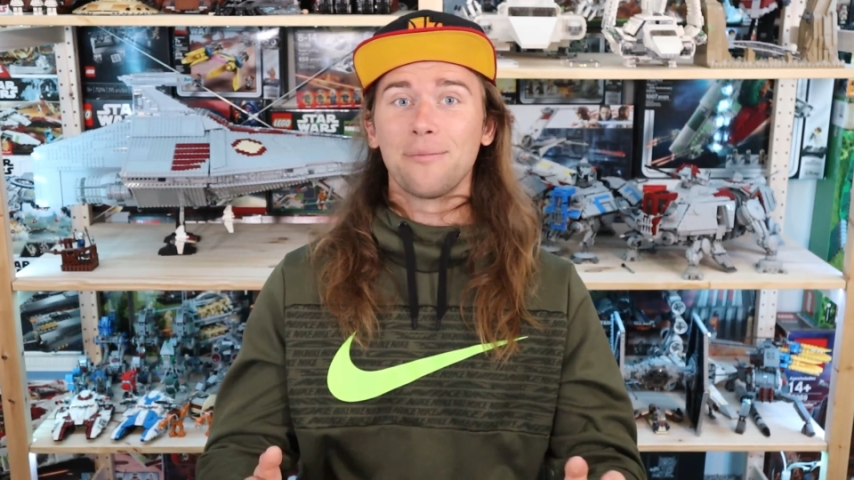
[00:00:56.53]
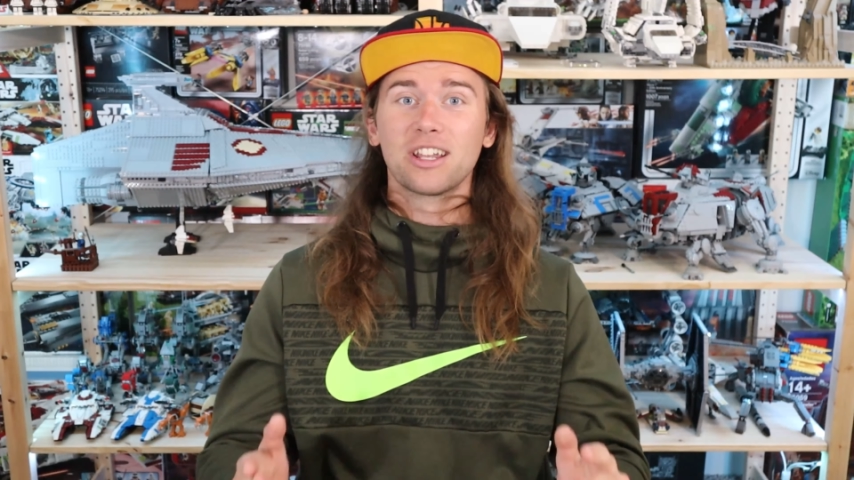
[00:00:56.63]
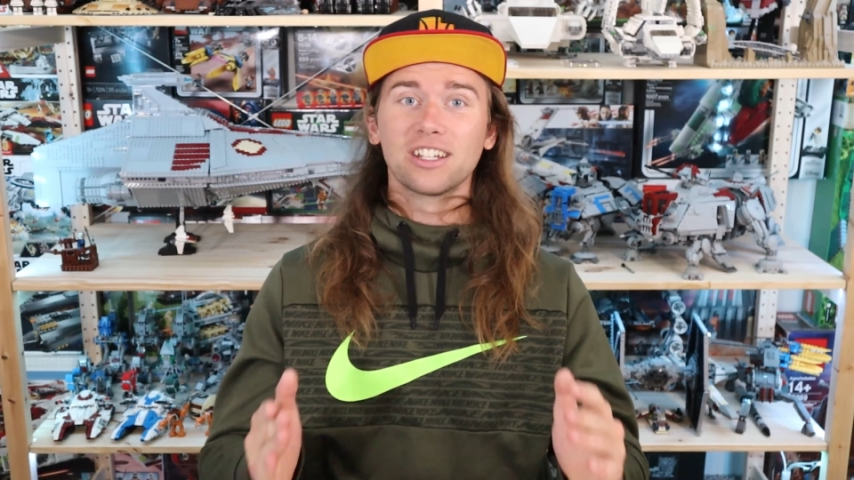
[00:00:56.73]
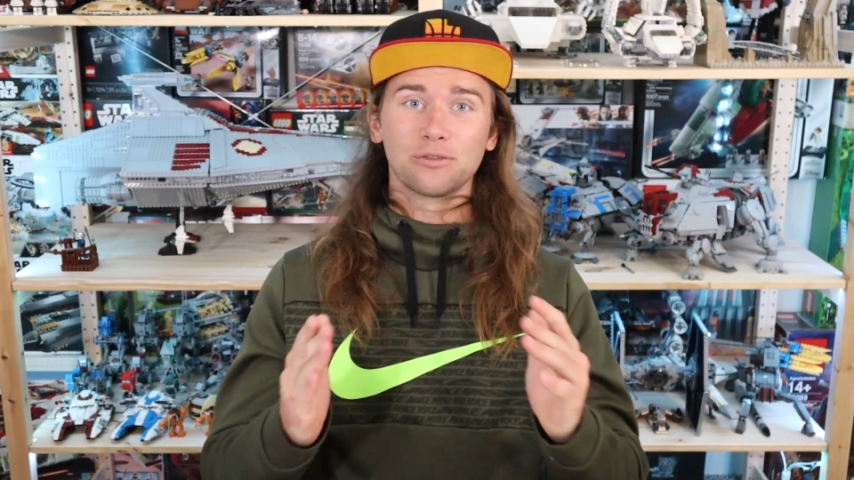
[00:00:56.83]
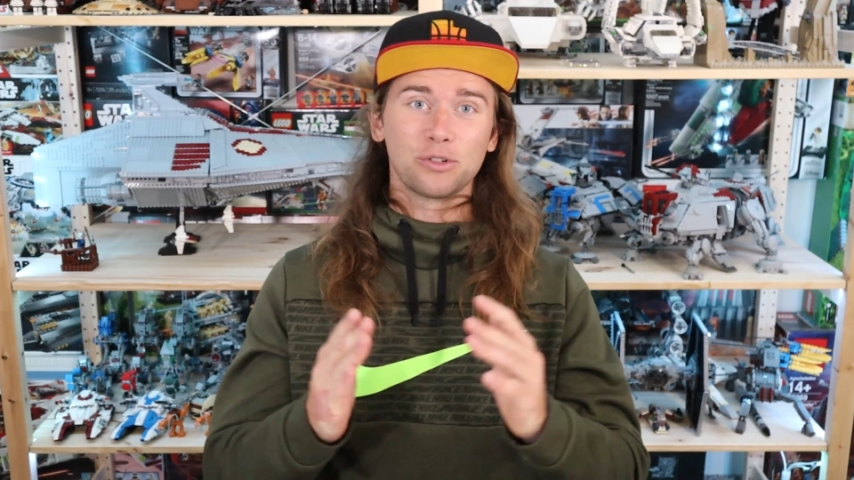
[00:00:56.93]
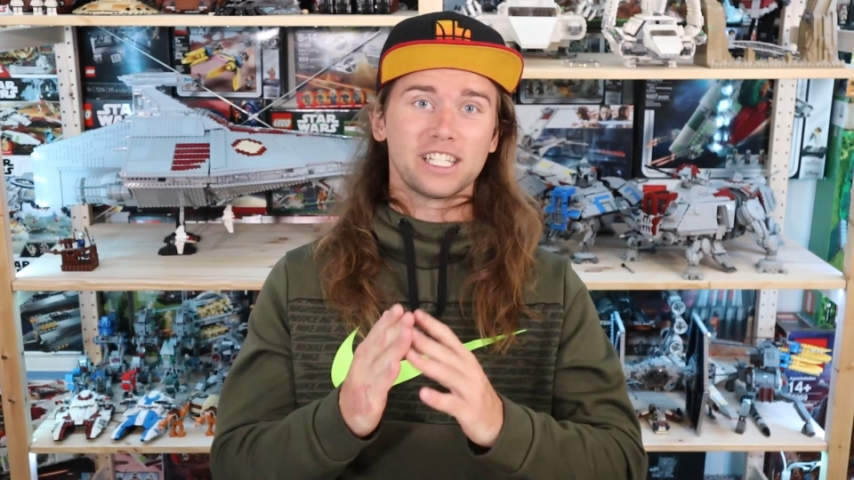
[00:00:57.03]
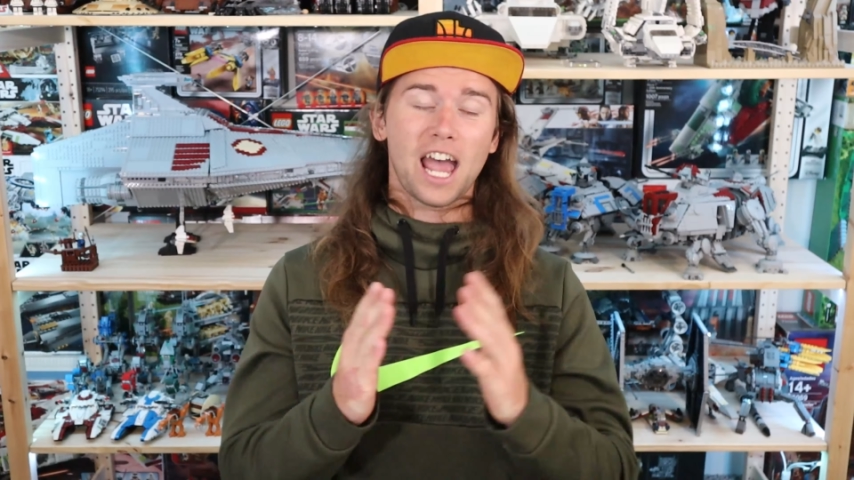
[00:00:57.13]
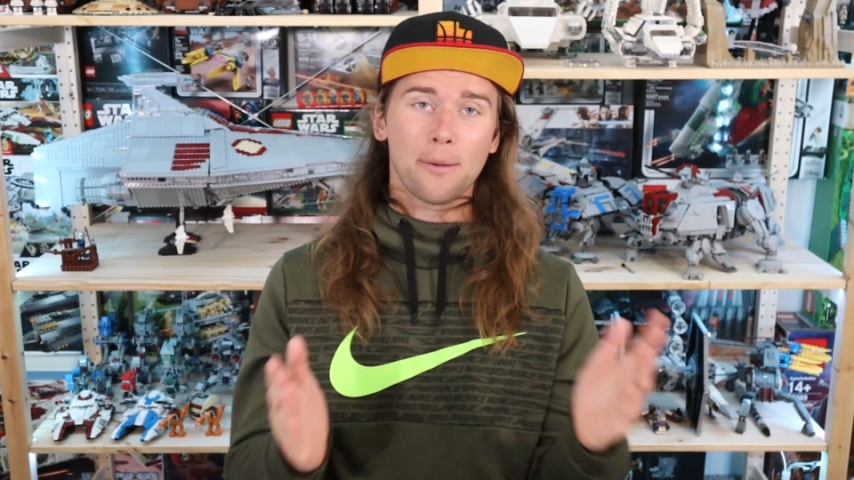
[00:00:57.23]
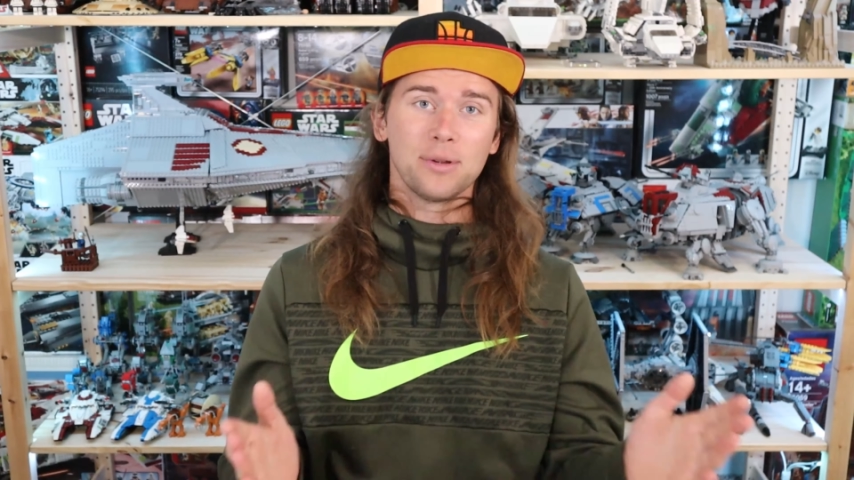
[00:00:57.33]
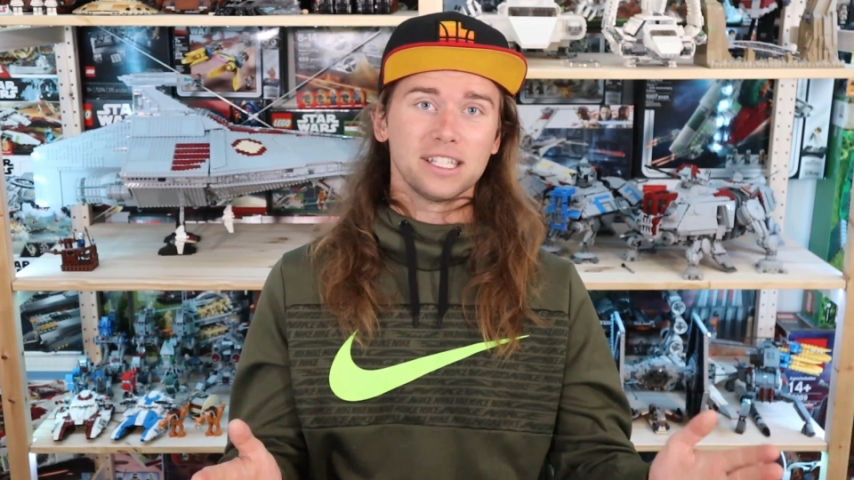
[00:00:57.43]
because of what's
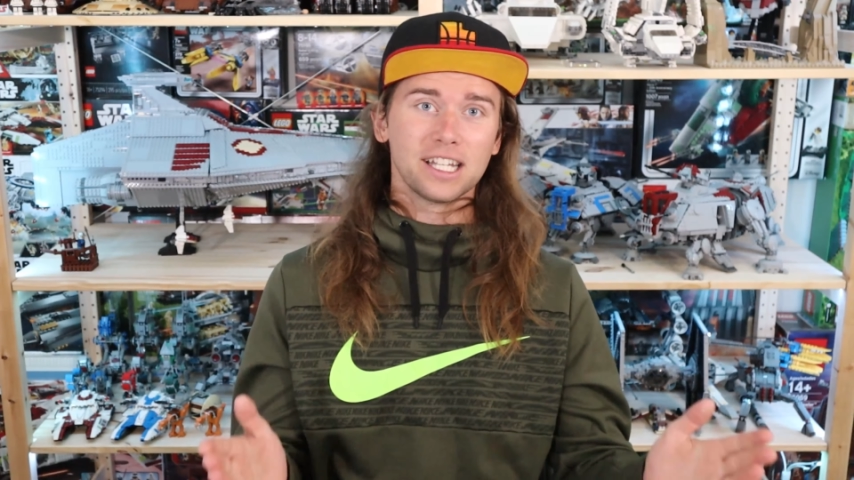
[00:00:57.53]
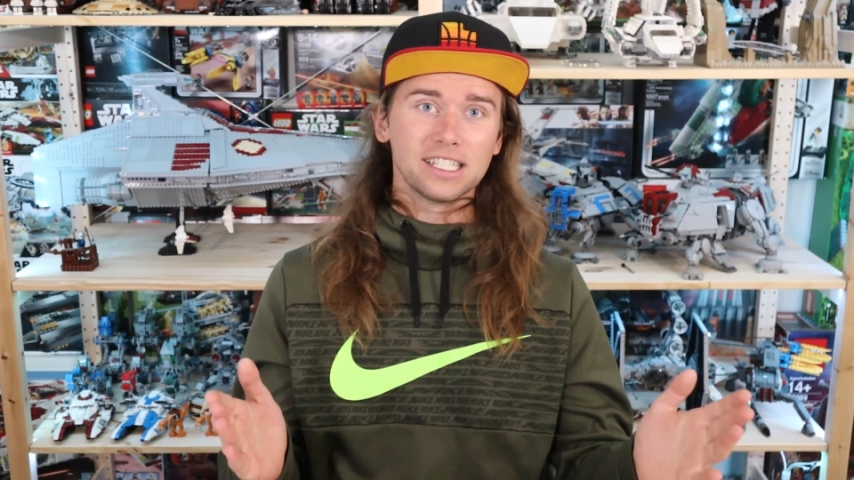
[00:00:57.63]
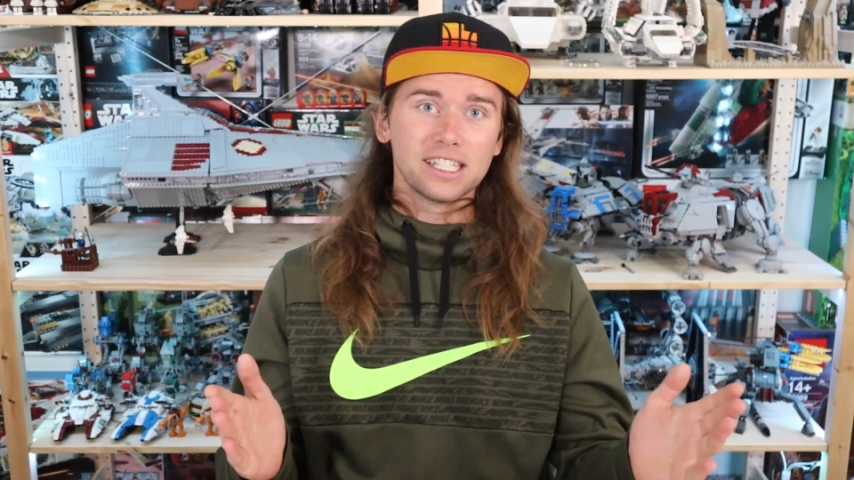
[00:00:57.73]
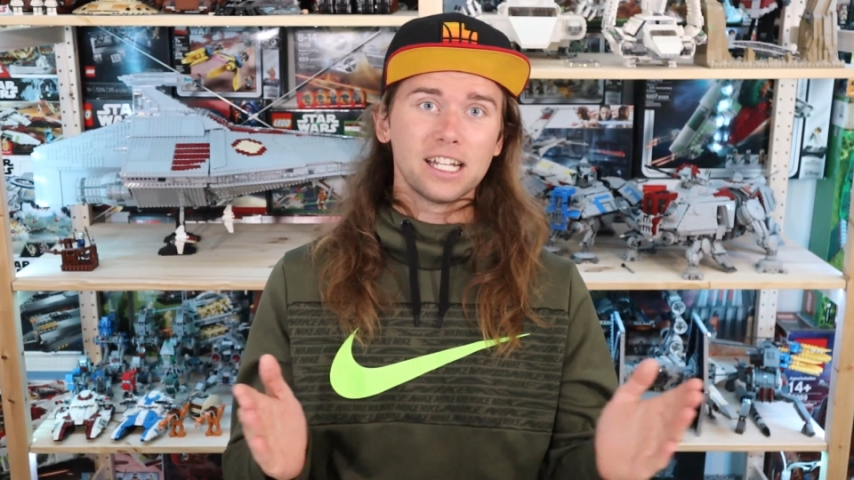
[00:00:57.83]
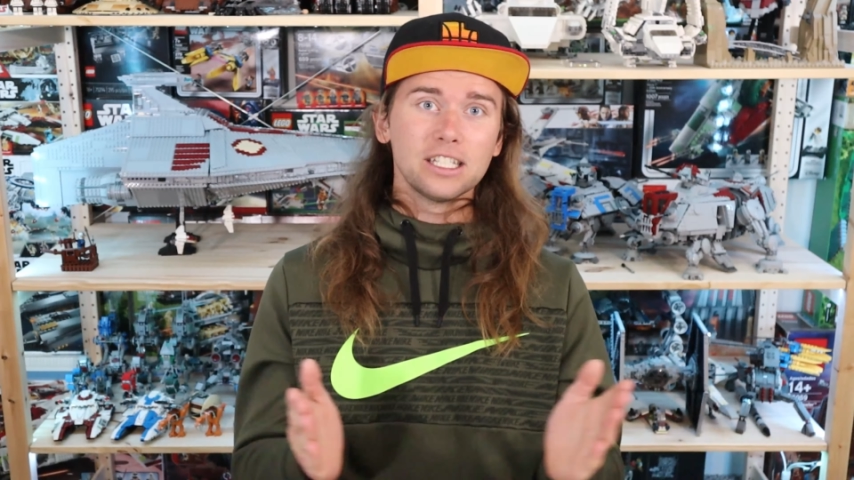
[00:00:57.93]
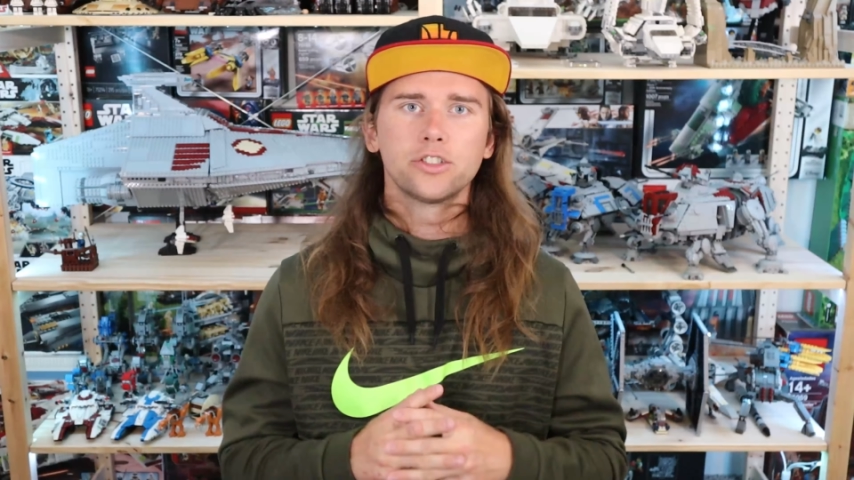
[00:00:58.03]
happened since then.